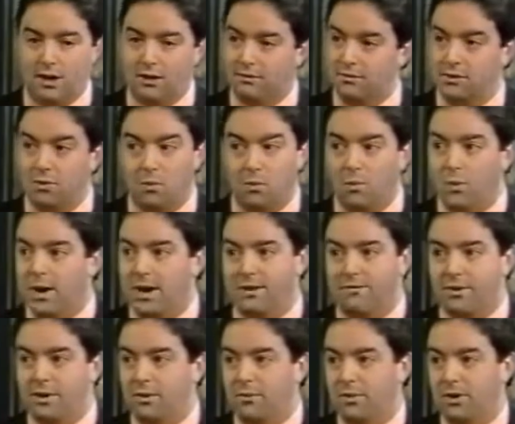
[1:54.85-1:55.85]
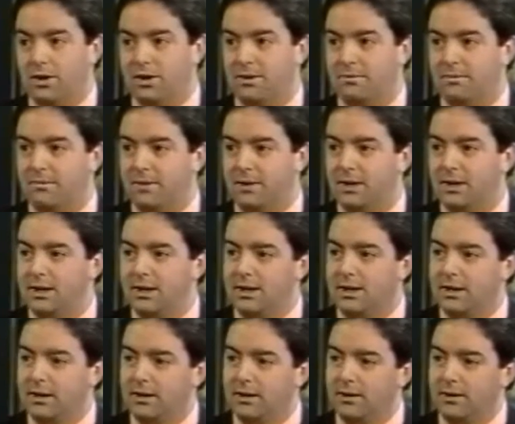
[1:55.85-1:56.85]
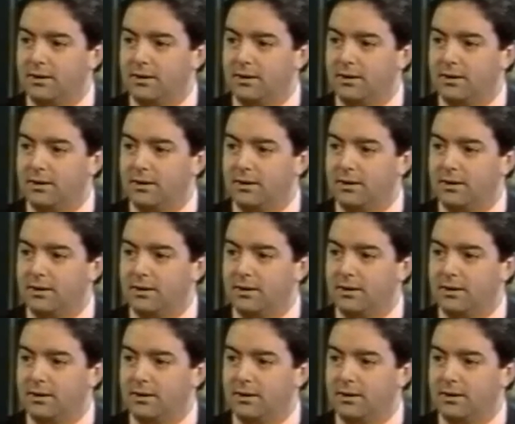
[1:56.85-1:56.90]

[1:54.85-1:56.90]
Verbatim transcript: dollars whenever you want them. All right, there's